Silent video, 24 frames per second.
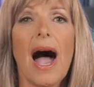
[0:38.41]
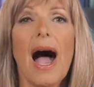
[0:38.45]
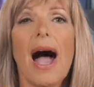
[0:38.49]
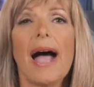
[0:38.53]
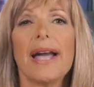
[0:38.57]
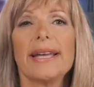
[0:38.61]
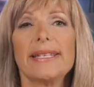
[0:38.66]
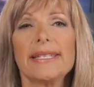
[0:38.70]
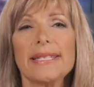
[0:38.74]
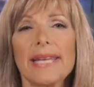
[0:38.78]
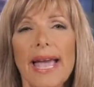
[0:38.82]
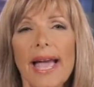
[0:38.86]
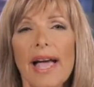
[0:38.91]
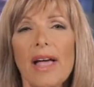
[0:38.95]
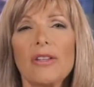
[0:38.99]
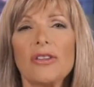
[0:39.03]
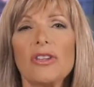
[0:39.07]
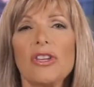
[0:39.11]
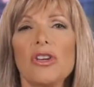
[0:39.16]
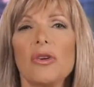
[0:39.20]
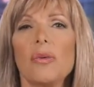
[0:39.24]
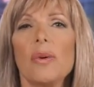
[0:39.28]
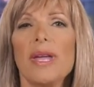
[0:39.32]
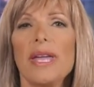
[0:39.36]
I tell
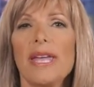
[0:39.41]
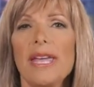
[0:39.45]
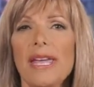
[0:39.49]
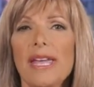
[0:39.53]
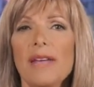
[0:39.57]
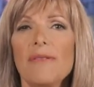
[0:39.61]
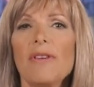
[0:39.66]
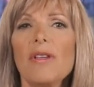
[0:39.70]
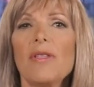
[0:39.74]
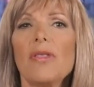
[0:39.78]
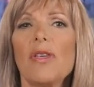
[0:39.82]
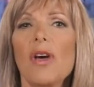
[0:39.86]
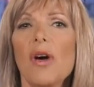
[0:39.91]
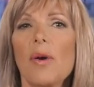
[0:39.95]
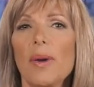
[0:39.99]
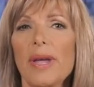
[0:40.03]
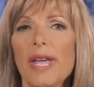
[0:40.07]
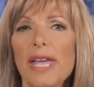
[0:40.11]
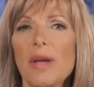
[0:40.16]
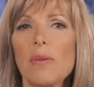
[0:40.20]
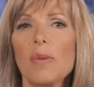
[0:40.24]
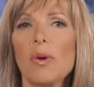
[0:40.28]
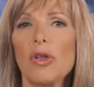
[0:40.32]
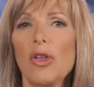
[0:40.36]
you, even though
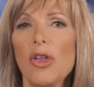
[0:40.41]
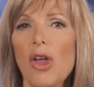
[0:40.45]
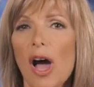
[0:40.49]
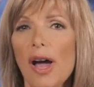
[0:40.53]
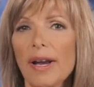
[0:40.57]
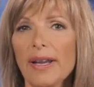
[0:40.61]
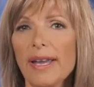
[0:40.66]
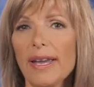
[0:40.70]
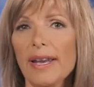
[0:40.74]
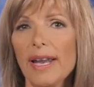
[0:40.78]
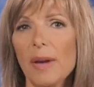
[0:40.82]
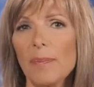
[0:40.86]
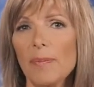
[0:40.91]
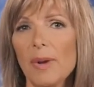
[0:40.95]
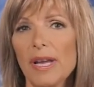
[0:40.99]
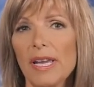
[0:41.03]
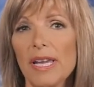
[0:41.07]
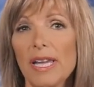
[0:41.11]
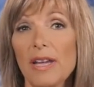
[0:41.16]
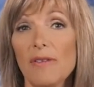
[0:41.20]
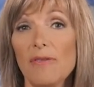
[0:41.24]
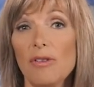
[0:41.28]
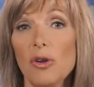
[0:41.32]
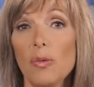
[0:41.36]
he will not get up and
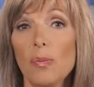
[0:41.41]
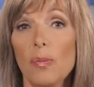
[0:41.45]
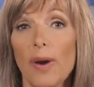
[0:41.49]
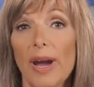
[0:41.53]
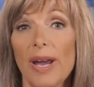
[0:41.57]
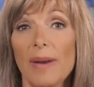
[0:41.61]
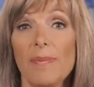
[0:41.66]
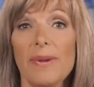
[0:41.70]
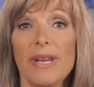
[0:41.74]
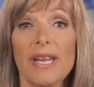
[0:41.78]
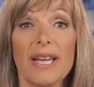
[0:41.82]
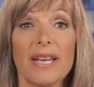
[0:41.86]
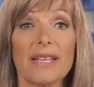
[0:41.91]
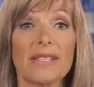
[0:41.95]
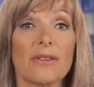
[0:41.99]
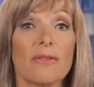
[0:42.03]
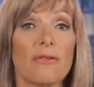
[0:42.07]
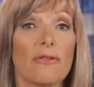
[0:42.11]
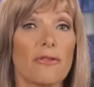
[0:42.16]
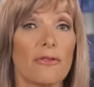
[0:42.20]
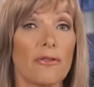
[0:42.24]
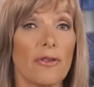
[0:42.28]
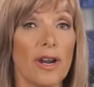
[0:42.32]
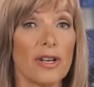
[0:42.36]
give you bread because
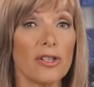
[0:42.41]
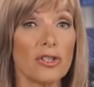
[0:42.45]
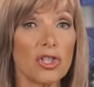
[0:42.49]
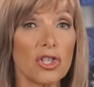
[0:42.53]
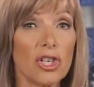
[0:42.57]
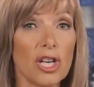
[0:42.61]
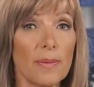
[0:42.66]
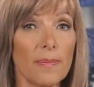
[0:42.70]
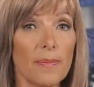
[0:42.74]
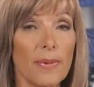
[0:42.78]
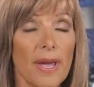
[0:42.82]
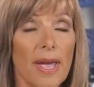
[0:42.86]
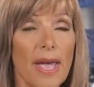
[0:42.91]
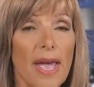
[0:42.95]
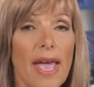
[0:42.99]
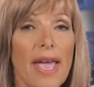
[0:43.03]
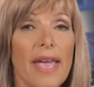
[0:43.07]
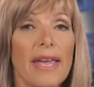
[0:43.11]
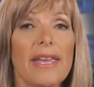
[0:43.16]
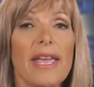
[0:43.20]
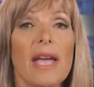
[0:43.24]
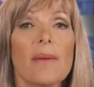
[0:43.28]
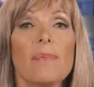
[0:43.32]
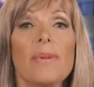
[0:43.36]
of friendship,
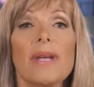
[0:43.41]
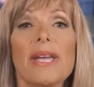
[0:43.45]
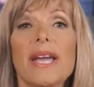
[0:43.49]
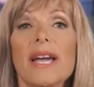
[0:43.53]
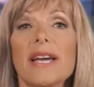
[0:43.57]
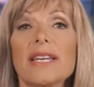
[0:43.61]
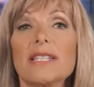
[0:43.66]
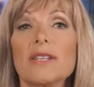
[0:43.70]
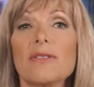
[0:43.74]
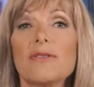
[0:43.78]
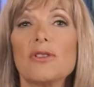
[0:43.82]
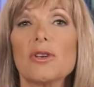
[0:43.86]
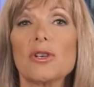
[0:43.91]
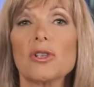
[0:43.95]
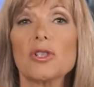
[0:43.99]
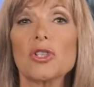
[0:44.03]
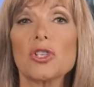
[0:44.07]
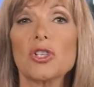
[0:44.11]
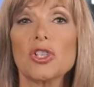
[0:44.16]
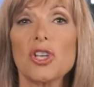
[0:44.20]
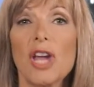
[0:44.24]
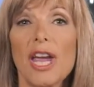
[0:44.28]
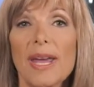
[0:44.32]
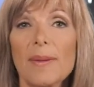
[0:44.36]
yet because of your
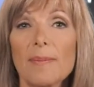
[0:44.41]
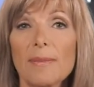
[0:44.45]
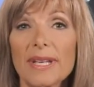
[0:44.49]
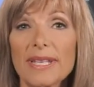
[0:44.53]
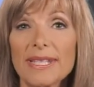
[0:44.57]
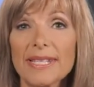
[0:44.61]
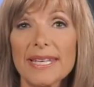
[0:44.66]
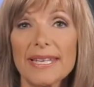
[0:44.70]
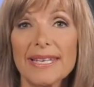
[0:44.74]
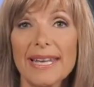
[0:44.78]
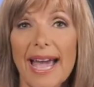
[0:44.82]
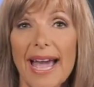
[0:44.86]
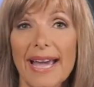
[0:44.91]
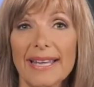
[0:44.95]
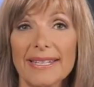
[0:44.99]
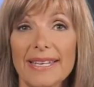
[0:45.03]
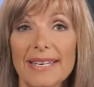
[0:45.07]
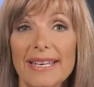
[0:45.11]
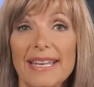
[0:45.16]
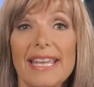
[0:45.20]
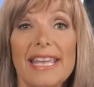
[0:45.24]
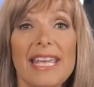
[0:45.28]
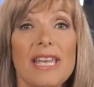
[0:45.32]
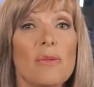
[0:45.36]
shameless
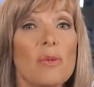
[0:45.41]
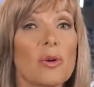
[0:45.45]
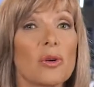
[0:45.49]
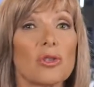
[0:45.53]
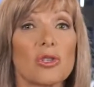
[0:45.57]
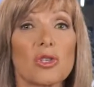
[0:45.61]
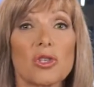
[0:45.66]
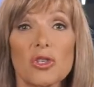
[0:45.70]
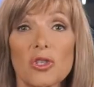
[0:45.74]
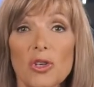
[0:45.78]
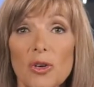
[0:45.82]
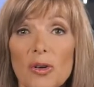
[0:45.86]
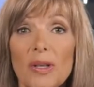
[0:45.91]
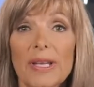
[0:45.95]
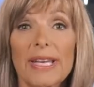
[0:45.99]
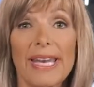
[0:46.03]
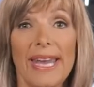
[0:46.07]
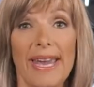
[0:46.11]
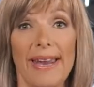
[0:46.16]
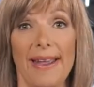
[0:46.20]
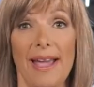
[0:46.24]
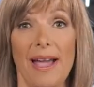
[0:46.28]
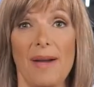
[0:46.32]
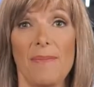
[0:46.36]
audacity, he will surely
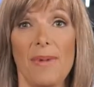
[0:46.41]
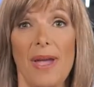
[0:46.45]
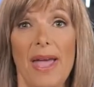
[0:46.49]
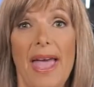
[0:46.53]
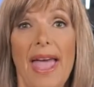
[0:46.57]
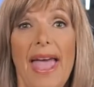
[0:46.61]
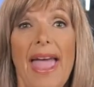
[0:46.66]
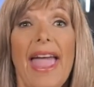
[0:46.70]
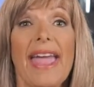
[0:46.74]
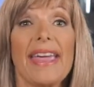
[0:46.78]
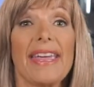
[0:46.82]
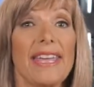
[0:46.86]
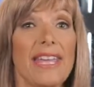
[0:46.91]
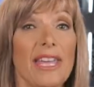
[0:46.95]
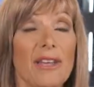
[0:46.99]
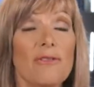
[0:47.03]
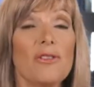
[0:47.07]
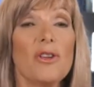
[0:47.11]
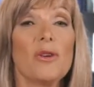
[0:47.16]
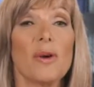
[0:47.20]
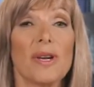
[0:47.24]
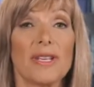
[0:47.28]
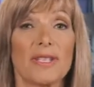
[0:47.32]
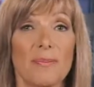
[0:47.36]
get up and give
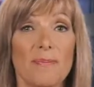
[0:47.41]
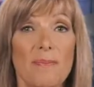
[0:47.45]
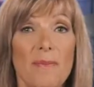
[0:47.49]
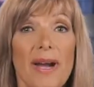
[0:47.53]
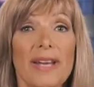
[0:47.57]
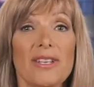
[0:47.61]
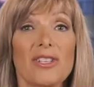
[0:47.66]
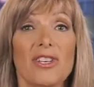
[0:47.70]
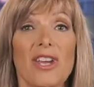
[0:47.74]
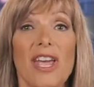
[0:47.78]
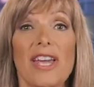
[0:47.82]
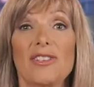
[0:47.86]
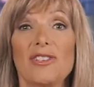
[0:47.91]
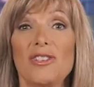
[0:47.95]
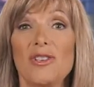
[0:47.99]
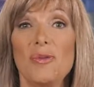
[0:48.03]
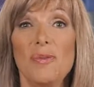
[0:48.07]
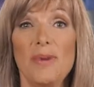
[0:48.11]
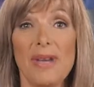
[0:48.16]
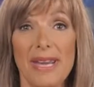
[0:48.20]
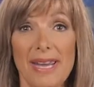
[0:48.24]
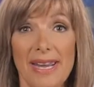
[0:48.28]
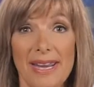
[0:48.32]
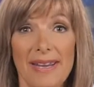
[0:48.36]
you as much as you
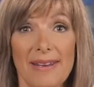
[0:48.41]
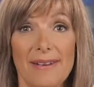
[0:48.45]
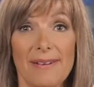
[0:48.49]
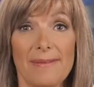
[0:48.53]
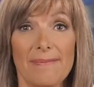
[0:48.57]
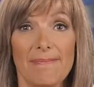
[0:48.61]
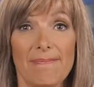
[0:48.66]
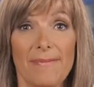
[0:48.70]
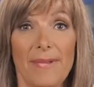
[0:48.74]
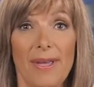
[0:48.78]
need.